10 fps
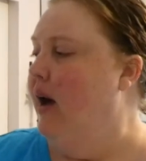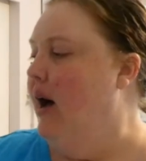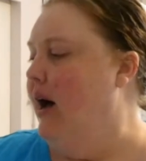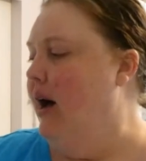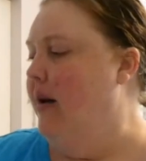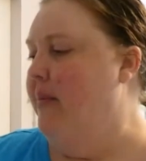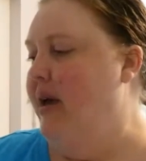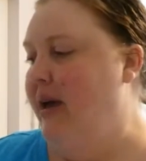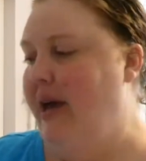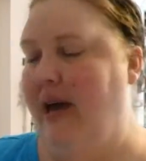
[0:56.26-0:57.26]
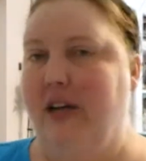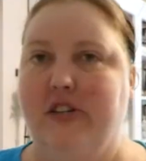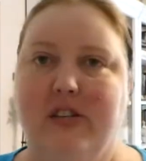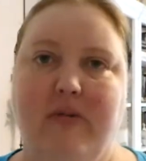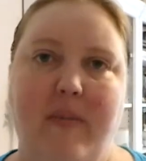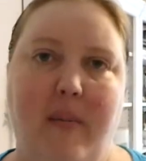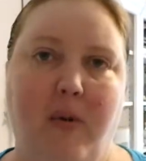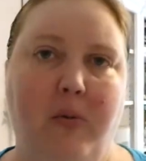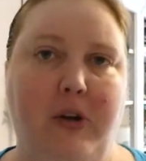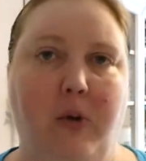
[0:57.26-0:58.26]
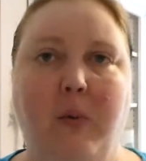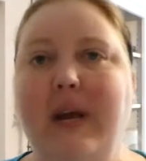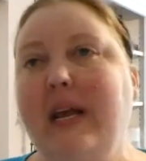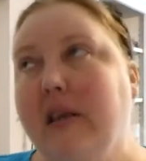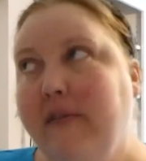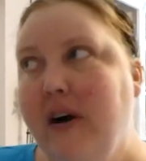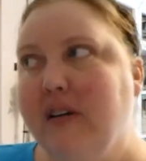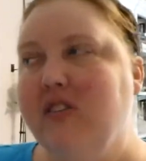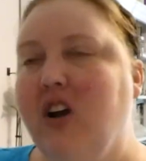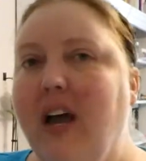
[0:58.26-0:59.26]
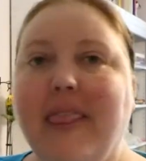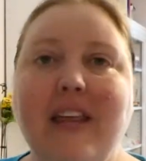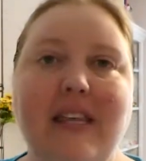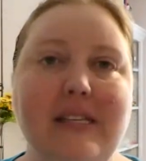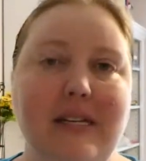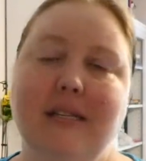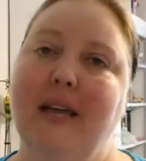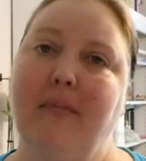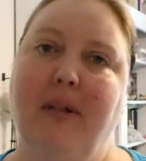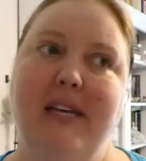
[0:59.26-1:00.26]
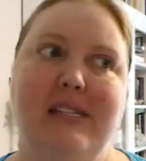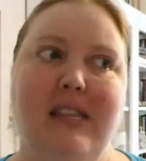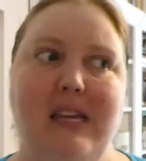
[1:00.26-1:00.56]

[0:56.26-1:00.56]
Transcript: And just remember when you're reading the Foxtrot that this does take place in